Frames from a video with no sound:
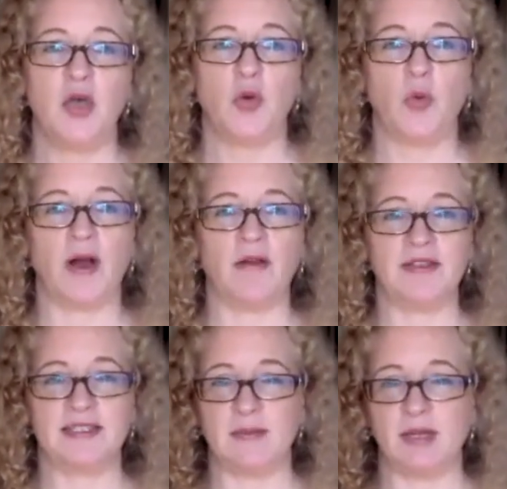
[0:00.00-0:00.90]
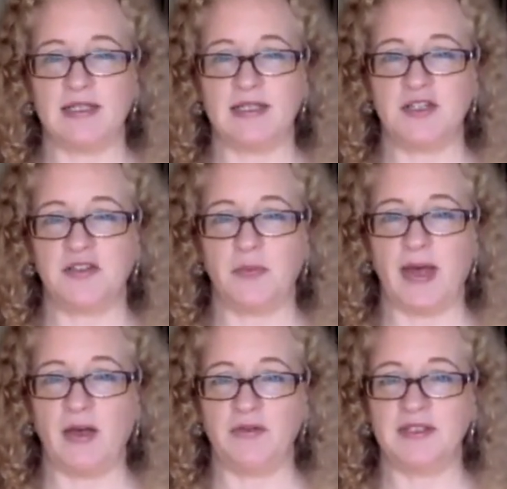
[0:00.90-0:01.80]
where the stabilization of the
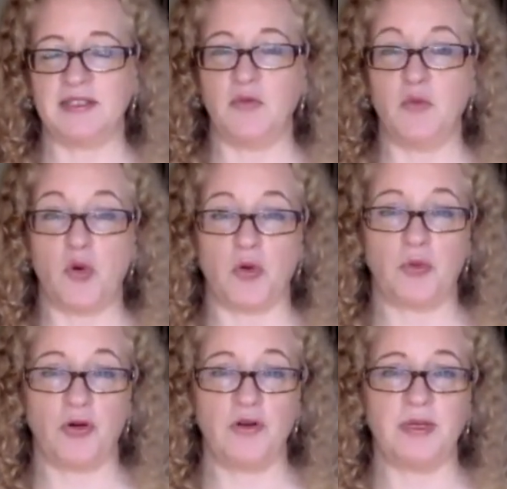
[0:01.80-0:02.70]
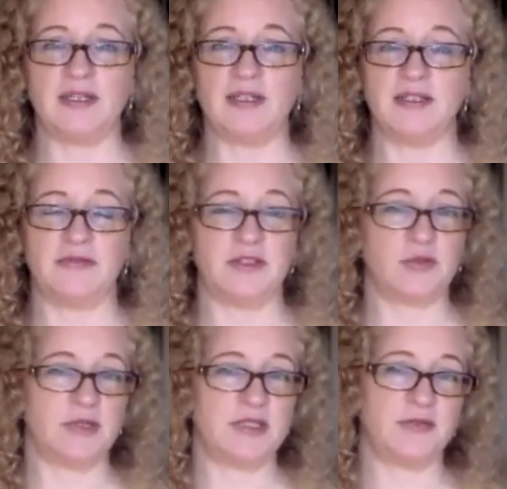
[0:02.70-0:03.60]
pelvis is even more important, because if it
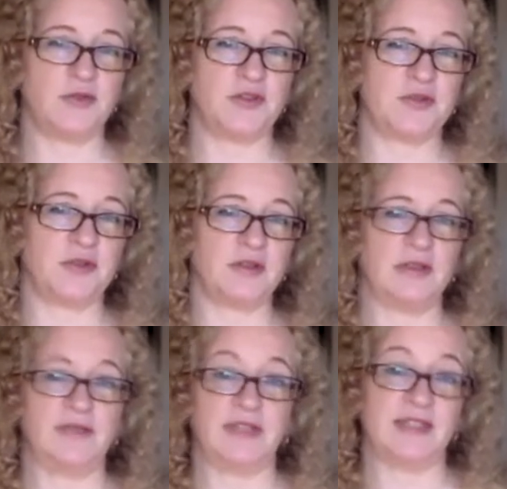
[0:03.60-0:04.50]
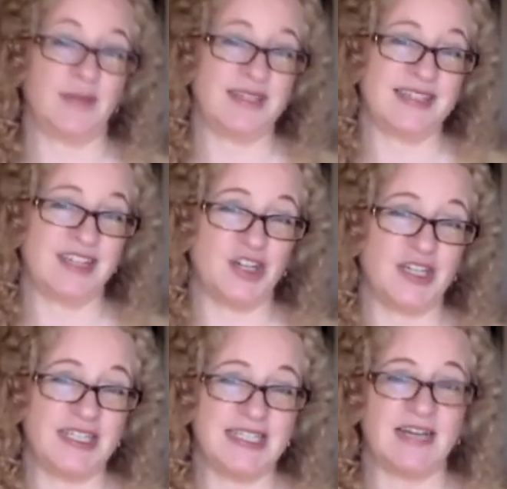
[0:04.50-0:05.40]
twists, of course, we're victimizing our
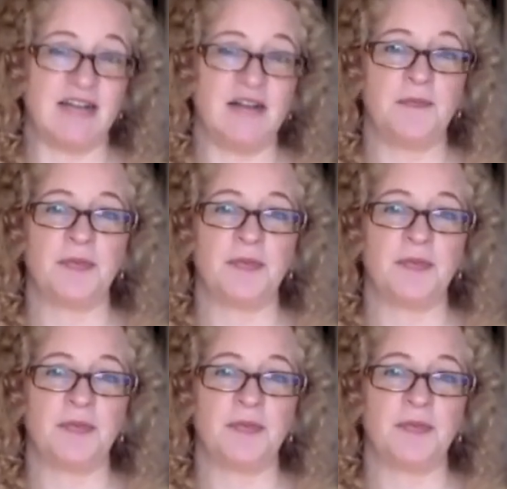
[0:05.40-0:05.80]
knees there.